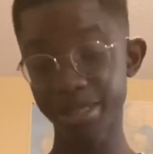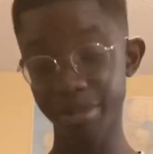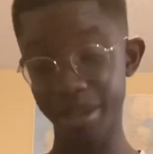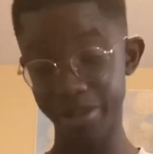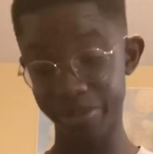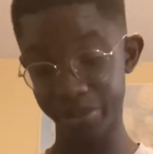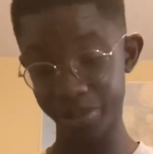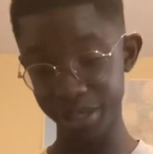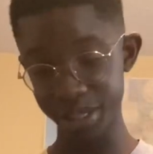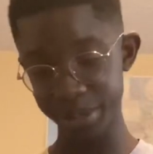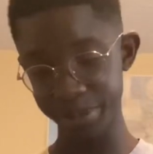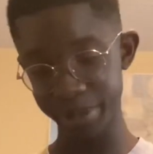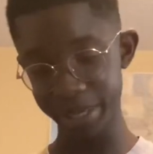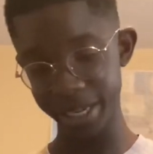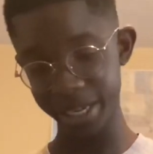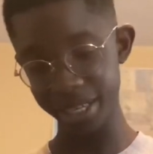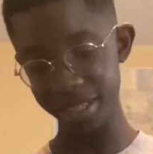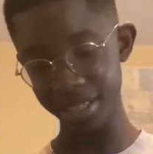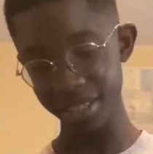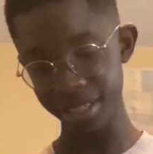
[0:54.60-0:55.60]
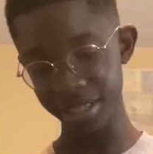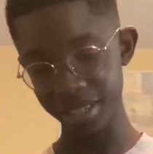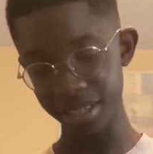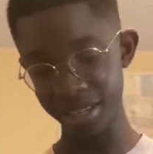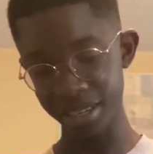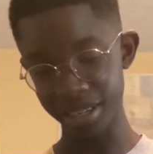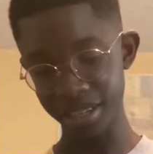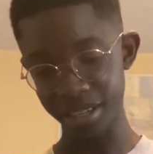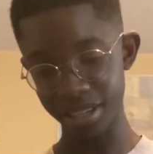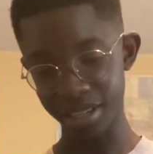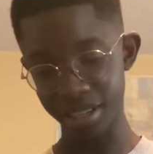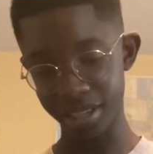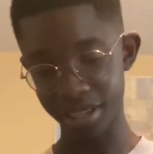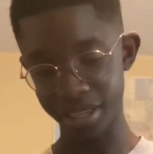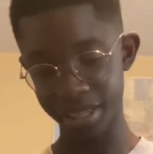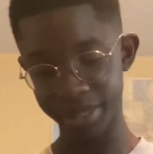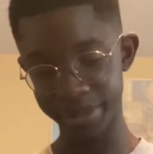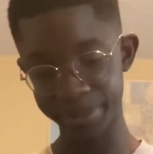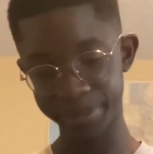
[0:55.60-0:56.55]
first pair. I